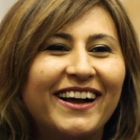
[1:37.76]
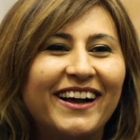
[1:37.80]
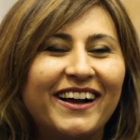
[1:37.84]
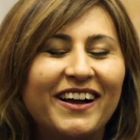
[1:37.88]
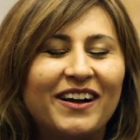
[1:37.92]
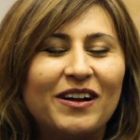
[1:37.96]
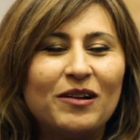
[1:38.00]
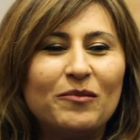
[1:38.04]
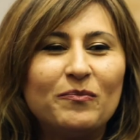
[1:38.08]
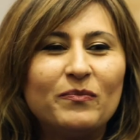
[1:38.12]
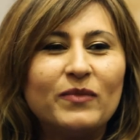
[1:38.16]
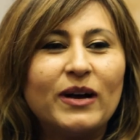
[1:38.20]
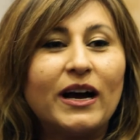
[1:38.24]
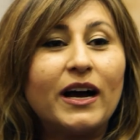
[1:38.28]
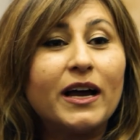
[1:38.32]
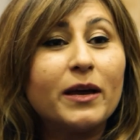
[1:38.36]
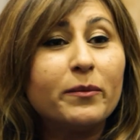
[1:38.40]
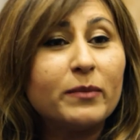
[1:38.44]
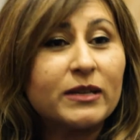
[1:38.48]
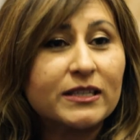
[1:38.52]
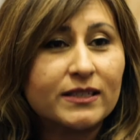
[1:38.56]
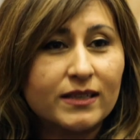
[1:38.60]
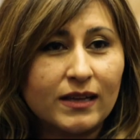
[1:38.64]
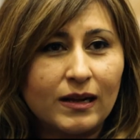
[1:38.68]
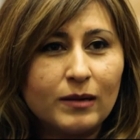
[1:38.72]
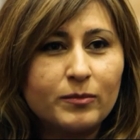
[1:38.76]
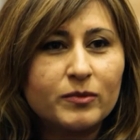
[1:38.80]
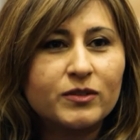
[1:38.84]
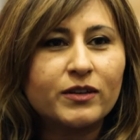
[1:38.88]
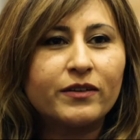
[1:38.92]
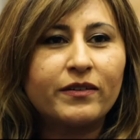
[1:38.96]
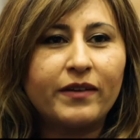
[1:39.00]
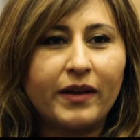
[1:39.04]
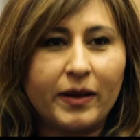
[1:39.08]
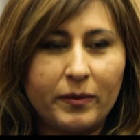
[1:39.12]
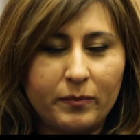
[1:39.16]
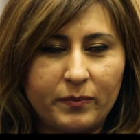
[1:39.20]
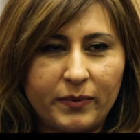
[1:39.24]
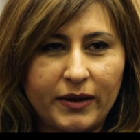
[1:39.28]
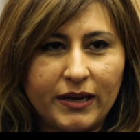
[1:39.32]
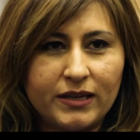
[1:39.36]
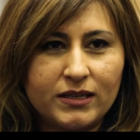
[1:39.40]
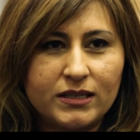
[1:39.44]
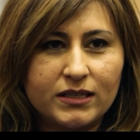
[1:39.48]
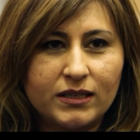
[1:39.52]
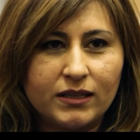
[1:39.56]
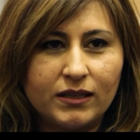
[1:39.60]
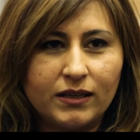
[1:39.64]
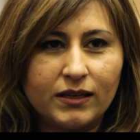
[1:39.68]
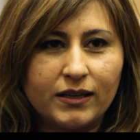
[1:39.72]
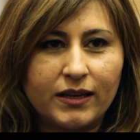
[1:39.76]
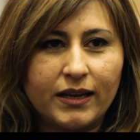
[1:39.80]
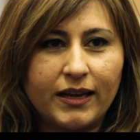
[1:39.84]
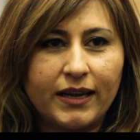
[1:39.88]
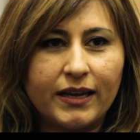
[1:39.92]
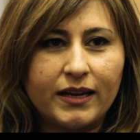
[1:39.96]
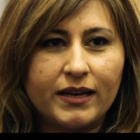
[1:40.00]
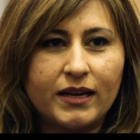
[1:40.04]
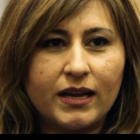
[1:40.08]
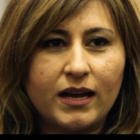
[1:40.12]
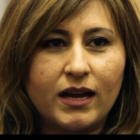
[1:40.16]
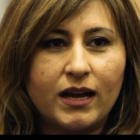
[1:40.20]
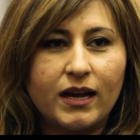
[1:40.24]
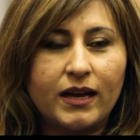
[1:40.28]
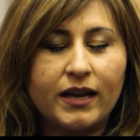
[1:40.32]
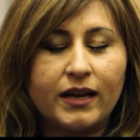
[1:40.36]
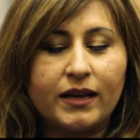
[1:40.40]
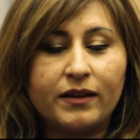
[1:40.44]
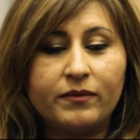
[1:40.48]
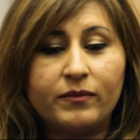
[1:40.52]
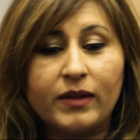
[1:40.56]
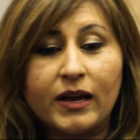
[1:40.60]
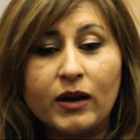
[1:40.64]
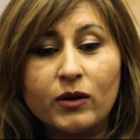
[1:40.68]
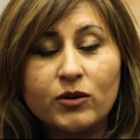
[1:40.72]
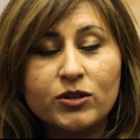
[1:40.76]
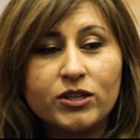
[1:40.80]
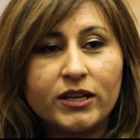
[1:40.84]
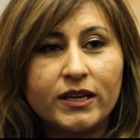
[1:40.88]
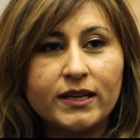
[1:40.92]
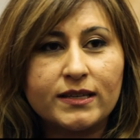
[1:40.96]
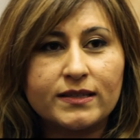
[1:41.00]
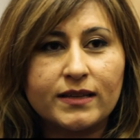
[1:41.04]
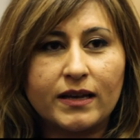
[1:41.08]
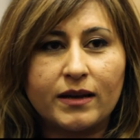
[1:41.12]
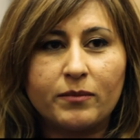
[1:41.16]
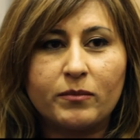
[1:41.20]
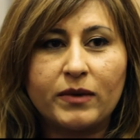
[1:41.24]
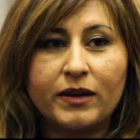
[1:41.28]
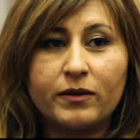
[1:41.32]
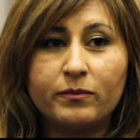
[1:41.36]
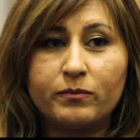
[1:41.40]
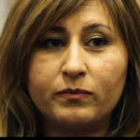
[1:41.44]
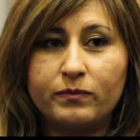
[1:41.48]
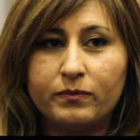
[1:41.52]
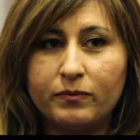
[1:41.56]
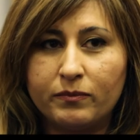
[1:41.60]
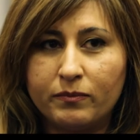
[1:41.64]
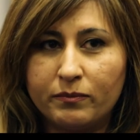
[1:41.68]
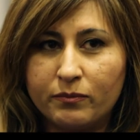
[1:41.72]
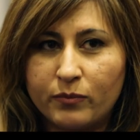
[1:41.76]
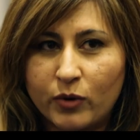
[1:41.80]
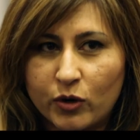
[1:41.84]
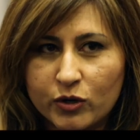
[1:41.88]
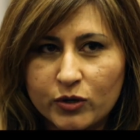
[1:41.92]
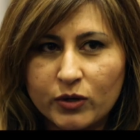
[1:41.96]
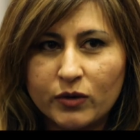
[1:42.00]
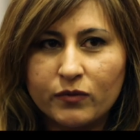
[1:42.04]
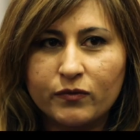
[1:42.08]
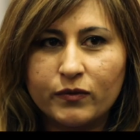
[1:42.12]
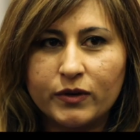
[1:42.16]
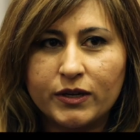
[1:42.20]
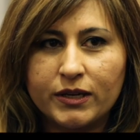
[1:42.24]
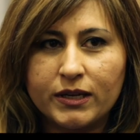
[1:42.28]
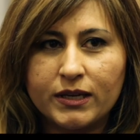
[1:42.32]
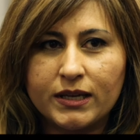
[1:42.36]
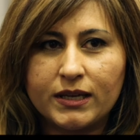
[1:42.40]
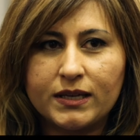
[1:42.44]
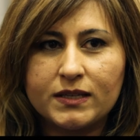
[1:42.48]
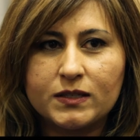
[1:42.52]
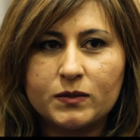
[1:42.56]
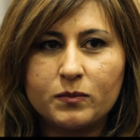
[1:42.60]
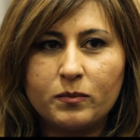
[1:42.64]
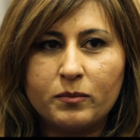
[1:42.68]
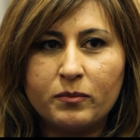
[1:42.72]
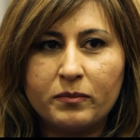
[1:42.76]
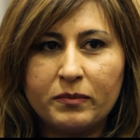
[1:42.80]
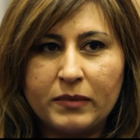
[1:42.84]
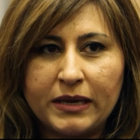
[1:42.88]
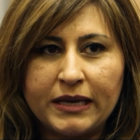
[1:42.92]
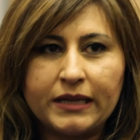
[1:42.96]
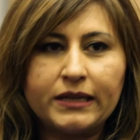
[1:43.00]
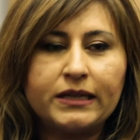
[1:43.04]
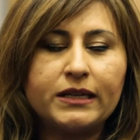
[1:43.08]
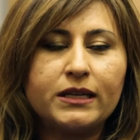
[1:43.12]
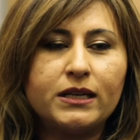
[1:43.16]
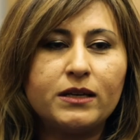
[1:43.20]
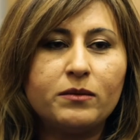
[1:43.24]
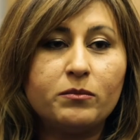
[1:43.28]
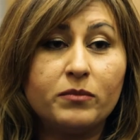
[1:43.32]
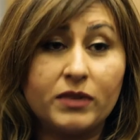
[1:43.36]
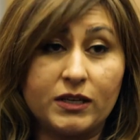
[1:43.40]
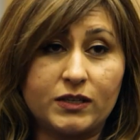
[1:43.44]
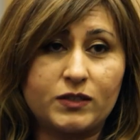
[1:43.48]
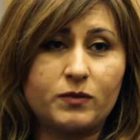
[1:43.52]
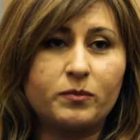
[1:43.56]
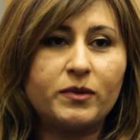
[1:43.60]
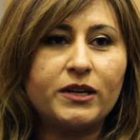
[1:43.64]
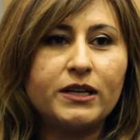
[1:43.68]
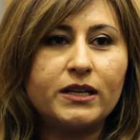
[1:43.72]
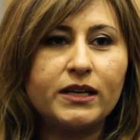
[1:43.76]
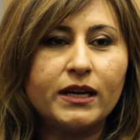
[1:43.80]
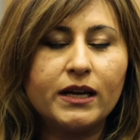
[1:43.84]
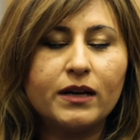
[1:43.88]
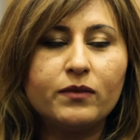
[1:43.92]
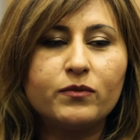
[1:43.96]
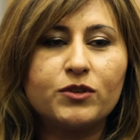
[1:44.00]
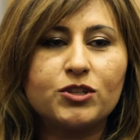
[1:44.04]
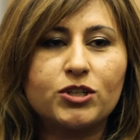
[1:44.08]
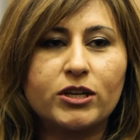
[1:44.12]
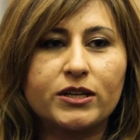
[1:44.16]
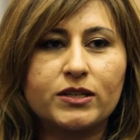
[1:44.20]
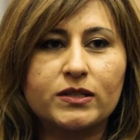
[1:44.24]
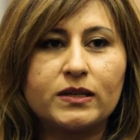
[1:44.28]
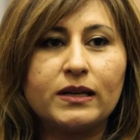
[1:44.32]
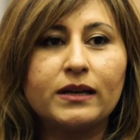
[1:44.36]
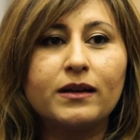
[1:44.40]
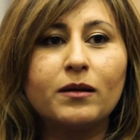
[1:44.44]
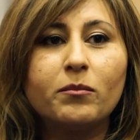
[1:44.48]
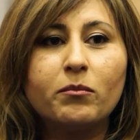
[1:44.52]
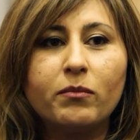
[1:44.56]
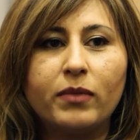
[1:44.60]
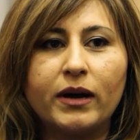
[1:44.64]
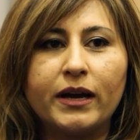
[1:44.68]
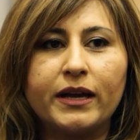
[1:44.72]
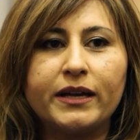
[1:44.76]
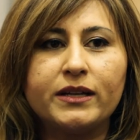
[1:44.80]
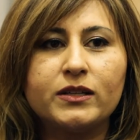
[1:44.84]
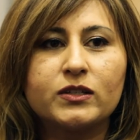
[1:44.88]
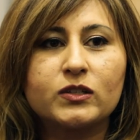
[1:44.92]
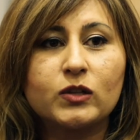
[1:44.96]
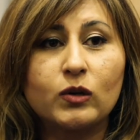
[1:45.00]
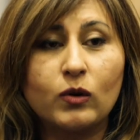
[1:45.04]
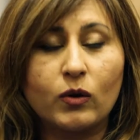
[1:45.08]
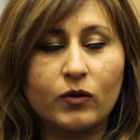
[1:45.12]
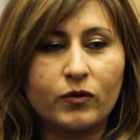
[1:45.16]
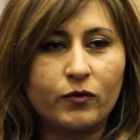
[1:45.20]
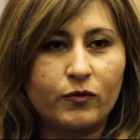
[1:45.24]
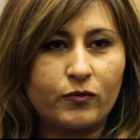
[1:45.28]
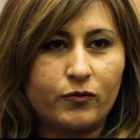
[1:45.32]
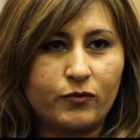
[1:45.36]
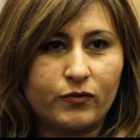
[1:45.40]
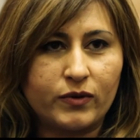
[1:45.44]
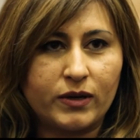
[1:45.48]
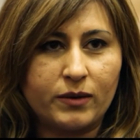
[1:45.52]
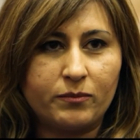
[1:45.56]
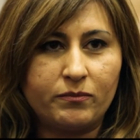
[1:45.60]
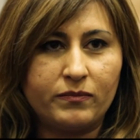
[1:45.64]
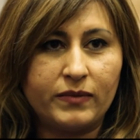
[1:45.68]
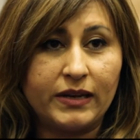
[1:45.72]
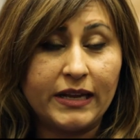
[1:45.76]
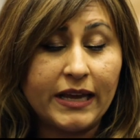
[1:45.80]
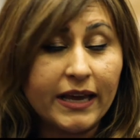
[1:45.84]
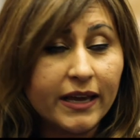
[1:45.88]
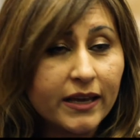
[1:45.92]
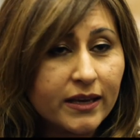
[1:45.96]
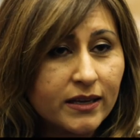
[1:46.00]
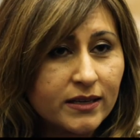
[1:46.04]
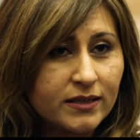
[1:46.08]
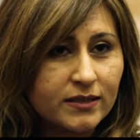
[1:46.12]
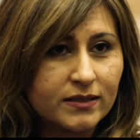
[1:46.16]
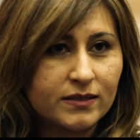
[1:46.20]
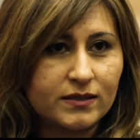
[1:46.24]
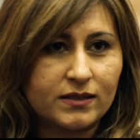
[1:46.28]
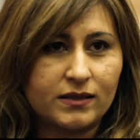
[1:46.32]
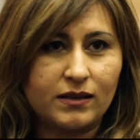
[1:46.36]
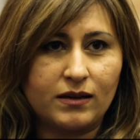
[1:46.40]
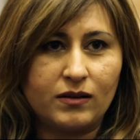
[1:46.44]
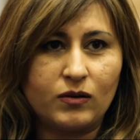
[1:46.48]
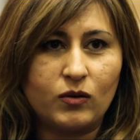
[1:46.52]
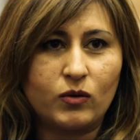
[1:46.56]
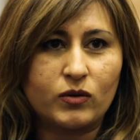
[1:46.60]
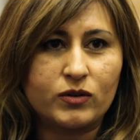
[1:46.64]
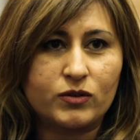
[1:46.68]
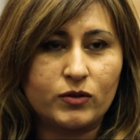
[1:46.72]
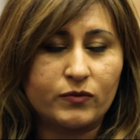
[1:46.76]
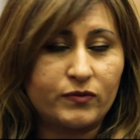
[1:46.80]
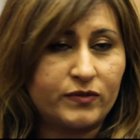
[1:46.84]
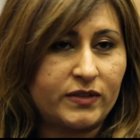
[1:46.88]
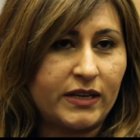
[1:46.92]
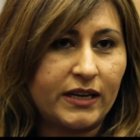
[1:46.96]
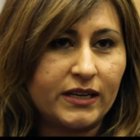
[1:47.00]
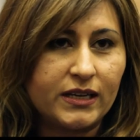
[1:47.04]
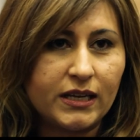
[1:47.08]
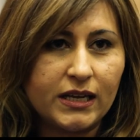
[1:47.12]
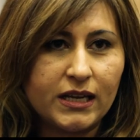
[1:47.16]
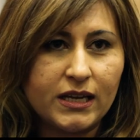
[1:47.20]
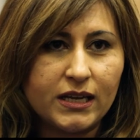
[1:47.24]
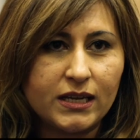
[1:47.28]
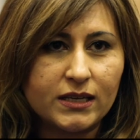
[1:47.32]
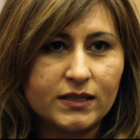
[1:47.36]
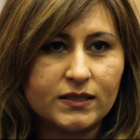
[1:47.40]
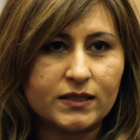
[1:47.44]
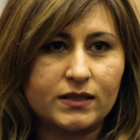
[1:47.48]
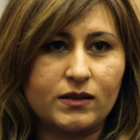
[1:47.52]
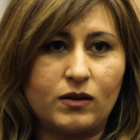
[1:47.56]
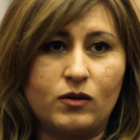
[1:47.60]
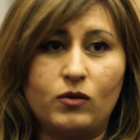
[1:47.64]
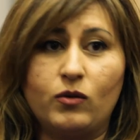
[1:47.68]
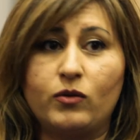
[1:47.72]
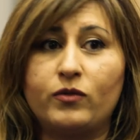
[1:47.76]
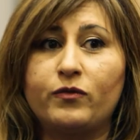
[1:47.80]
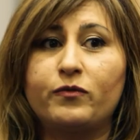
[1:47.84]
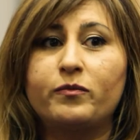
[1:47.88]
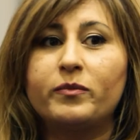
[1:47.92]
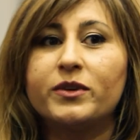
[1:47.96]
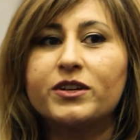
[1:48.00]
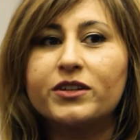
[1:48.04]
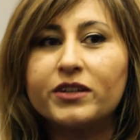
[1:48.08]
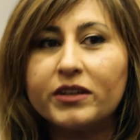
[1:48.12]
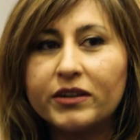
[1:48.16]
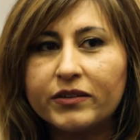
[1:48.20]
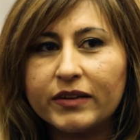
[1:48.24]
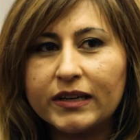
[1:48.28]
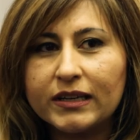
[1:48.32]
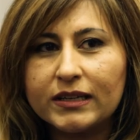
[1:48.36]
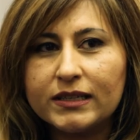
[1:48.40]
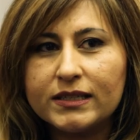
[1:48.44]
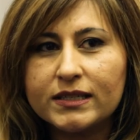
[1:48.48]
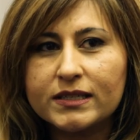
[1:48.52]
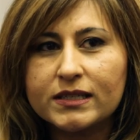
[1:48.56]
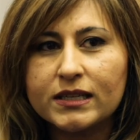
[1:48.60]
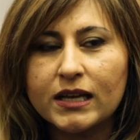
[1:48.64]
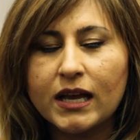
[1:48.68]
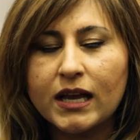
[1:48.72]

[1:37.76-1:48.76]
Um, I'm a sculptor and painter and uh, nowadays uh, my body of work is mainly mixed media which actually combines a lot of um, layers, a lot of techniques, a lot of materials